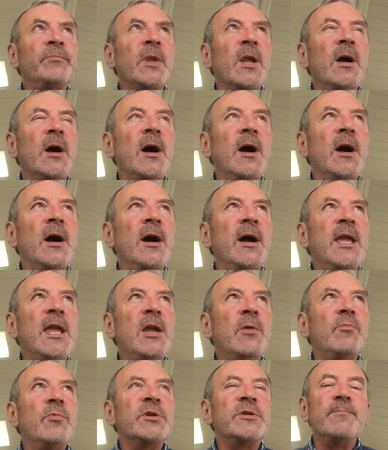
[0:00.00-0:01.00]

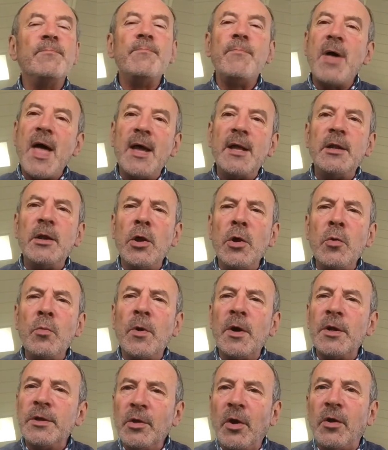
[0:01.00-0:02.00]
It was men who
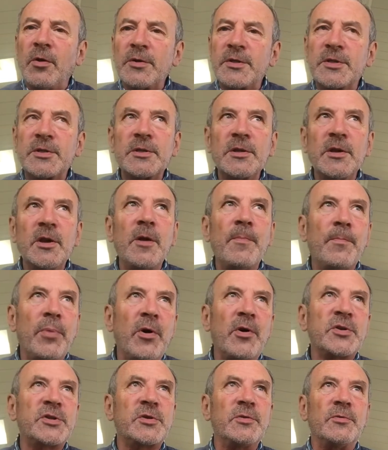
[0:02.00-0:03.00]
were not
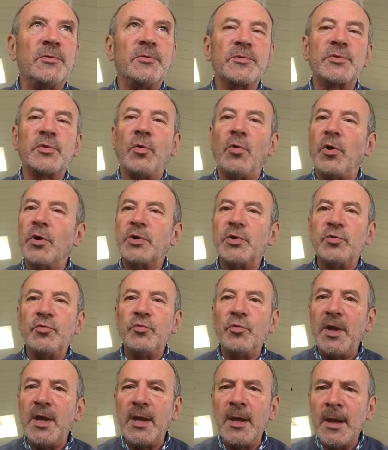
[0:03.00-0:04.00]
apostles,
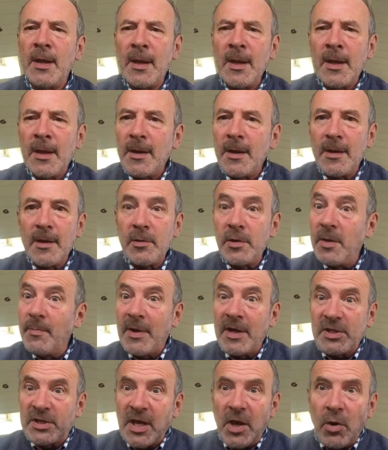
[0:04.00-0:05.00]
ordinary. You
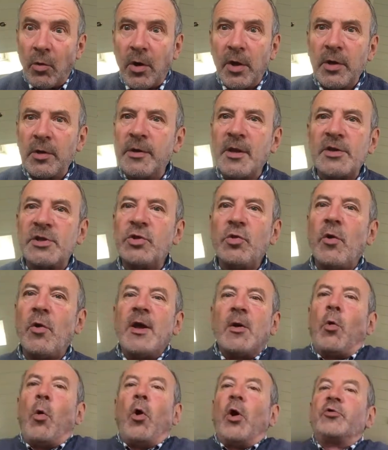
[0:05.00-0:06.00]
might say, oh, there's
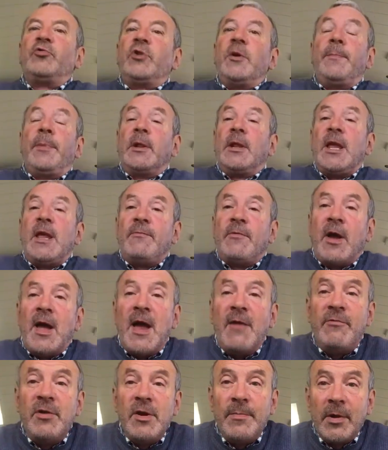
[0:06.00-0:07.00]
no ordinary believer.
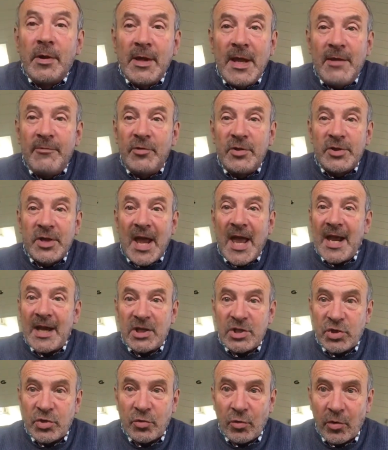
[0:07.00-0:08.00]
Every believer is
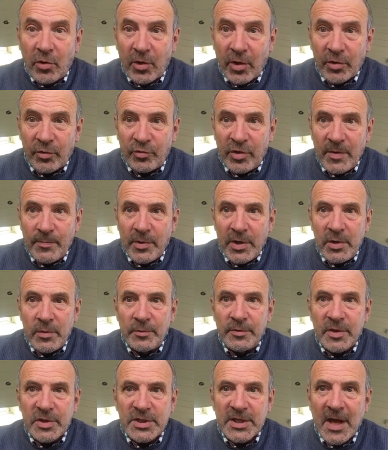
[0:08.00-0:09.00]
extraordinary, but you
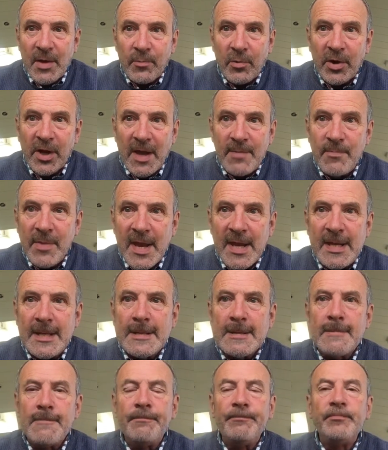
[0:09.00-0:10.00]
understand what I mean.